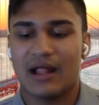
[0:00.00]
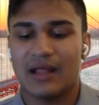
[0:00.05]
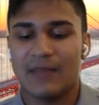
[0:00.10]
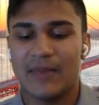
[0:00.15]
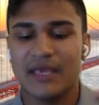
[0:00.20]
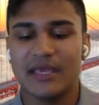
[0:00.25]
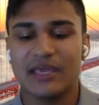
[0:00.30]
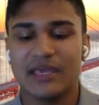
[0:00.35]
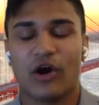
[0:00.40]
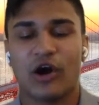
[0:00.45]

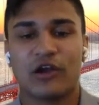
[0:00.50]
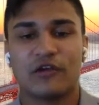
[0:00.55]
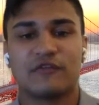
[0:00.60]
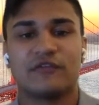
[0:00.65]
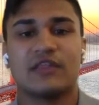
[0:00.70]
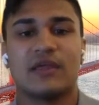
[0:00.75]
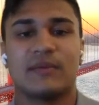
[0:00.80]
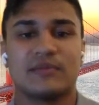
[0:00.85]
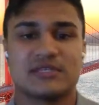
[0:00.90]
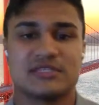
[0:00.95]
Make it hard
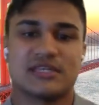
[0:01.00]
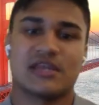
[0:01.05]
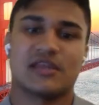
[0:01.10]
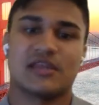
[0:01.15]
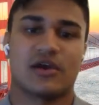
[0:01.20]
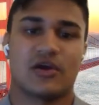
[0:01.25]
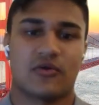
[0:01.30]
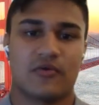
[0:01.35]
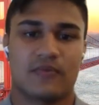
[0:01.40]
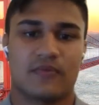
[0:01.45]
for them to say
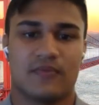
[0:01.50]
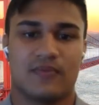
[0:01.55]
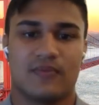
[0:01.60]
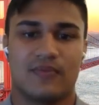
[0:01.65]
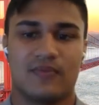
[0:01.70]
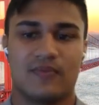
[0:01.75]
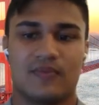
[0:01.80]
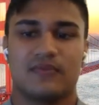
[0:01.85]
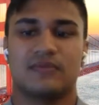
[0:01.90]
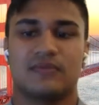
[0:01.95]
no.
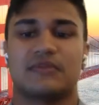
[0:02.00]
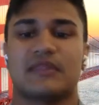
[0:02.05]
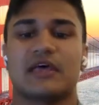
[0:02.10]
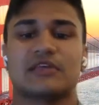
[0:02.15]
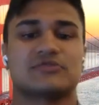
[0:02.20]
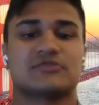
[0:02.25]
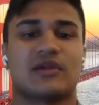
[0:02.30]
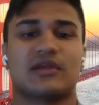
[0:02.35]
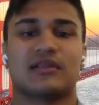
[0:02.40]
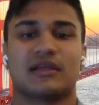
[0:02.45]

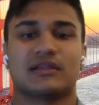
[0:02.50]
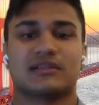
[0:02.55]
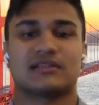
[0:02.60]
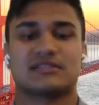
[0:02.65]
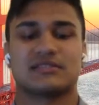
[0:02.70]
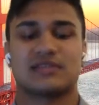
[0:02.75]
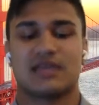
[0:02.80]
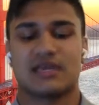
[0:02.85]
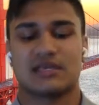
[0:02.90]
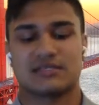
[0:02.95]
That's what I like to
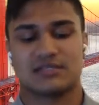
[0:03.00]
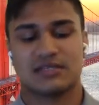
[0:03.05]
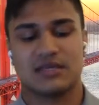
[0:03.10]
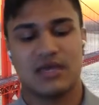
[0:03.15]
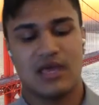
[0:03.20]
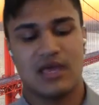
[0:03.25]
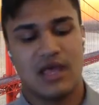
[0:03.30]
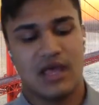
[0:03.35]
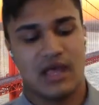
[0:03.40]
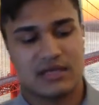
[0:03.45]
say is
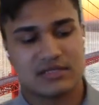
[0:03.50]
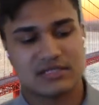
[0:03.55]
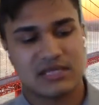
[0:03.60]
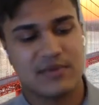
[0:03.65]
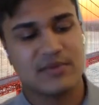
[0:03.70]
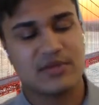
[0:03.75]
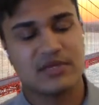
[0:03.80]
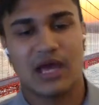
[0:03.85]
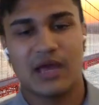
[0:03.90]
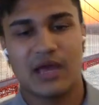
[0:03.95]

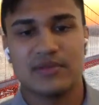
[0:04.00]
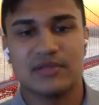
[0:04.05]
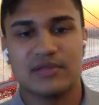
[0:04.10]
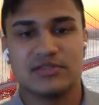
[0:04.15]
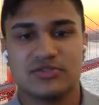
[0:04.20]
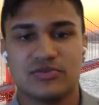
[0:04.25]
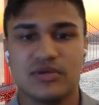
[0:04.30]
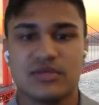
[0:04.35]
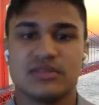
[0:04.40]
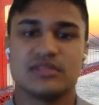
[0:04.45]
I've been
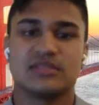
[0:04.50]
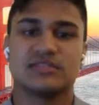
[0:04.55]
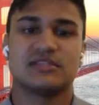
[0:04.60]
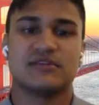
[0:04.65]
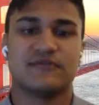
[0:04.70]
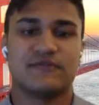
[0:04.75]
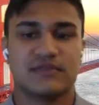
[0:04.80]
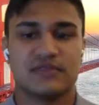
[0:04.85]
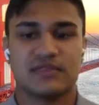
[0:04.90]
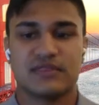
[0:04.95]
doing these
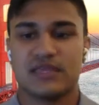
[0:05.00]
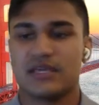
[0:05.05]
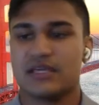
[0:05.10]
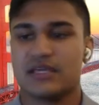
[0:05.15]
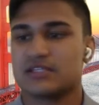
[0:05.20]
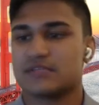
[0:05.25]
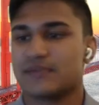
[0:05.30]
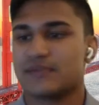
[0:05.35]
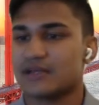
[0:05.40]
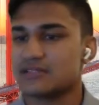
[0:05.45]
different
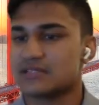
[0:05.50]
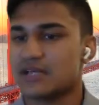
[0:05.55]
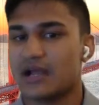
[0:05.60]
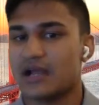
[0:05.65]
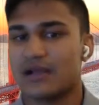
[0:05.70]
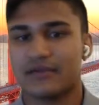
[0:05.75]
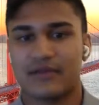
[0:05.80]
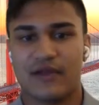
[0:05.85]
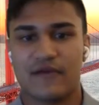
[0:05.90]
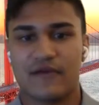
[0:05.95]
things my
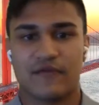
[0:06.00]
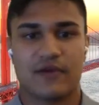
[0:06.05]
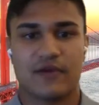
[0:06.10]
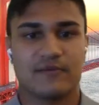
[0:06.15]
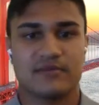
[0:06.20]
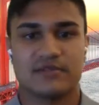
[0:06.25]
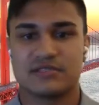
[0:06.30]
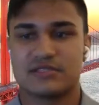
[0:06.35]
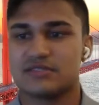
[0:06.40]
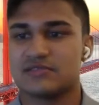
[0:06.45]
entire life where I've
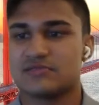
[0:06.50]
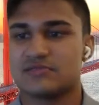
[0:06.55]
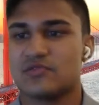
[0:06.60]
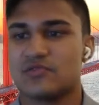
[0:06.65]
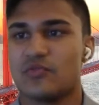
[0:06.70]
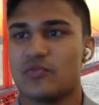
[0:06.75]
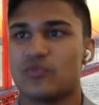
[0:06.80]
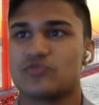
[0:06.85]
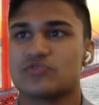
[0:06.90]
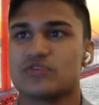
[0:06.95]
been
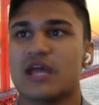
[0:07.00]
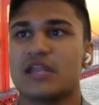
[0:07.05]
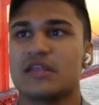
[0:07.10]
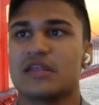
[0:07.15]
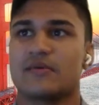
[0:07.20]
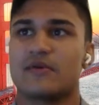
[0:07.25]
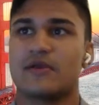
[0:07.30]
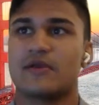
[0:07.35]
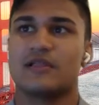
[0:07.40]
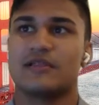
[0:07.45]

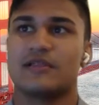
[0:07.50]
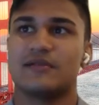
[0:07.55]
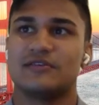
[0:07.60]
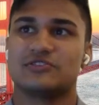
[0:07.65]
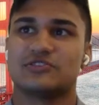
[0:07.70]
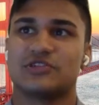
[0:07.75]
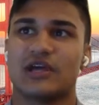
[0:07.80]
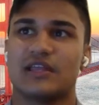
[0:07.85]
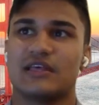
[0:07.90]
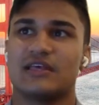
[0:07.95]
trying
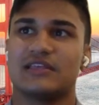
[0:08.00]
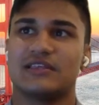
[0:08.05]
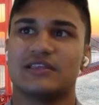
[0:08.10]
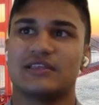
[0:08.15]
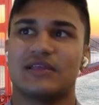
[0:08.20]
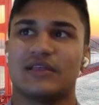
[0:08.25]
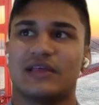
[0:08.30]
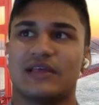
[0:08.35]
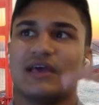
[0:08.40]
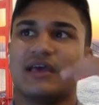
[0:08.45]
to
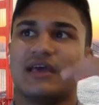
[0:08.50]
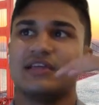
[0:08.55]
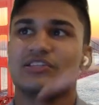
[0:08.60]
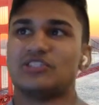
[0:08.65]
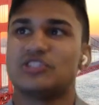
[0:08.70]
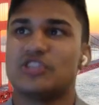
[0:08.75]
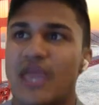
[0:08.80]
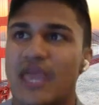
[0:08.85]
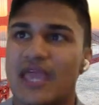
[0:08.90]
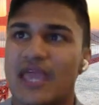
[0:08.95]

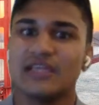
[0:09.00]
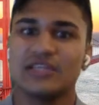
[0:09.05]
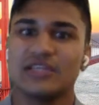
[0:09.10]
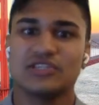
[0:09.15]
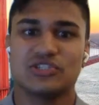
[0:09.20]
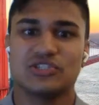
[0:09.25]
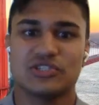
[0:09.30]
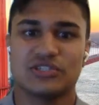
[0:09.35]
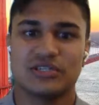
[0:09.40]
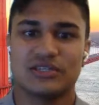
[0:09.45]

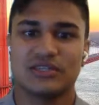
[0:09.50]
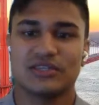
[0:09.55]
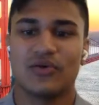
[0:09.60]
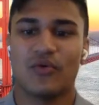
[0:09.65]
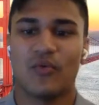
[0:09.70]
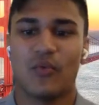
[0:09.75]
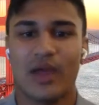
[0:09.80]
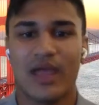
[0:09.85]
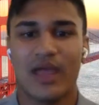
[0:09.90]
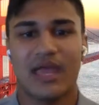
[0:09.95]
change the
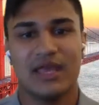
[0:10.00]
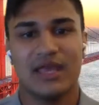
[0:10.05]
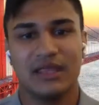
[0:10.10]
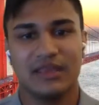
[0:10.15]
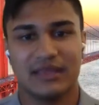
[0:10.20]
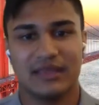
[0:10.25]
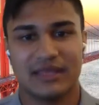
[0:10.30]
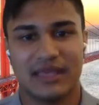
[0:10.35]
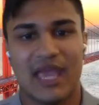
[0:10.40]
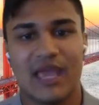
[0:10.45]
way
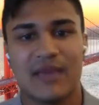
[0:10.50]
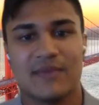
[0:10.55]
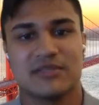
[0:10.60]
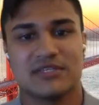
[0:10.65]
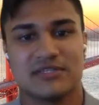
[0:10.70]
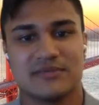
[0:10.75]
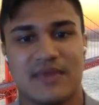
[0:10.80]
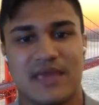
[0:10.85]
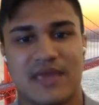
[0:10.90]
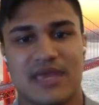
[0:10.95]
the game
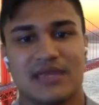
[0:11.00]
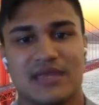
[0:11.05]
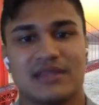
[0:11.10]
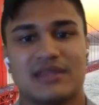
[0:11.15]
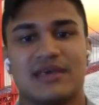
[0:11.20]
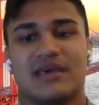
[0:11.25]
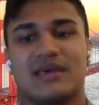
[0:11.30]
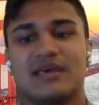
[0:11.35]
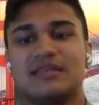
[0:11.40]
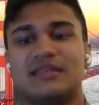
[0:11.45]
is made.
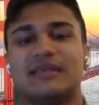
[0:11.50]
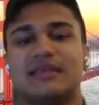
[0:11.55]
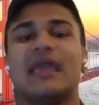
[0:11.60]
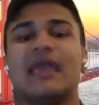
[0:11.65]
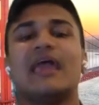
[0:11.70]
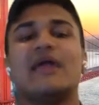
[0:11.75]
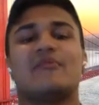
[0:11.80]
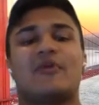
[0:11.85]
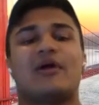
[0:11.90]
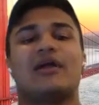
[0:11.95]
The
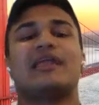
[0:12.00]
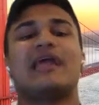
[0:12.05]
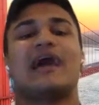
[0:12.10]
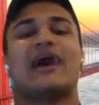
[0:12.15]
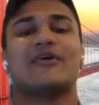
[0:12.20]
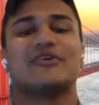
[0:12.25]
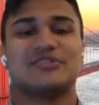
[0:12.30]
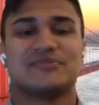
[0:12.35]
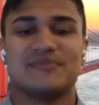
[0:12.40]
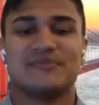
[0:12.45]
game right
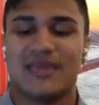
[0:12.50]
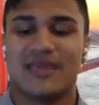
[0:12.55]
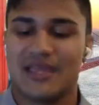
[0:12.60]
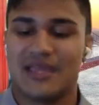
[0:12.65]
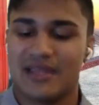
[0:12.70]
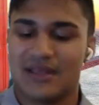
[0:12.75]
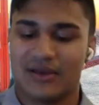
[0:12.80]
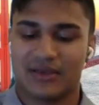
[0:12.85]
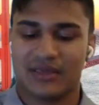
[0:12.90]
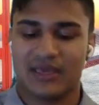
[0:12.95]
now is
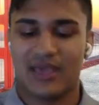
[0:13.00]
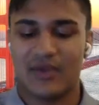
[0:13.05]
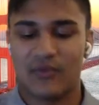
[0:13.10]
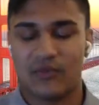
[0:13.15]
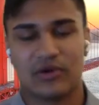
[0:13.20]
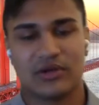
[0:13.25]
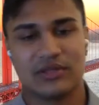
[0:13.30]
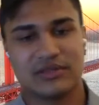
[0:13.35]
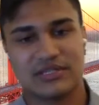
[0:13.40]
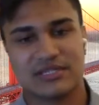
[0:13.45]
made, okay,
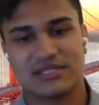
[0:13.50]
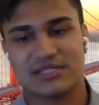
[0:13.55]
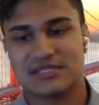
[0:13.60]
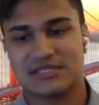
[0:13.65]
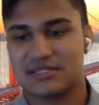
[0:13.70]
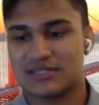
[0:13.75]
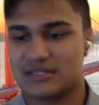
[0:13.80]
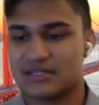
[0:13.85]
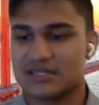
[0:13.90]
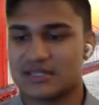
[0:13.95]
we're in
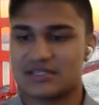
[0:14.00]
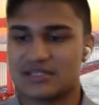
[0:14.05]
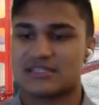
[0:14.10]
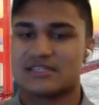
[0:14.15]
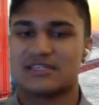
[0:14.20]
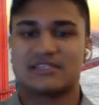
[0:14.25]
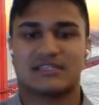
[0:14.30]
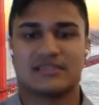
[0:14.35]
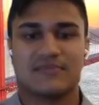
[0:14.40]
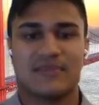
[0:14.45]
this
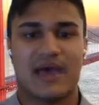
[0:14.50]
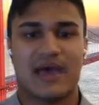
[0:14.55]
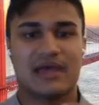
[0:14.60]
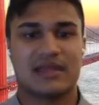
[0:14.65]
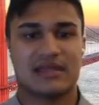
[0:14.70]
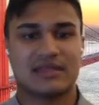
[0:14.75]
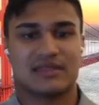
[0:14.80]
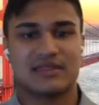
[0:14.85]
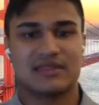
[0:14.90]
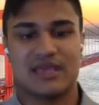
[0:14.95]

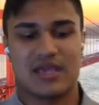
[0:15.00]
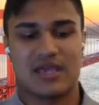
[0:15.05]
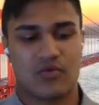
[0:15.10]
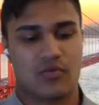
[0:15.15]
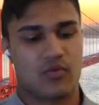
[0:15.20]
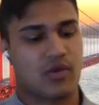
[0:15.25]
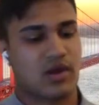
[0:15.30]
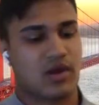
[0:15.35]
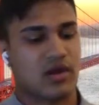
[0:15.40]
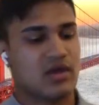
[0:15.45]
systematic thing
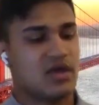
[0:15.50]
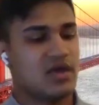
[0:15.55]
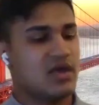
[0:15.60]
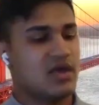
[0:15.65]
where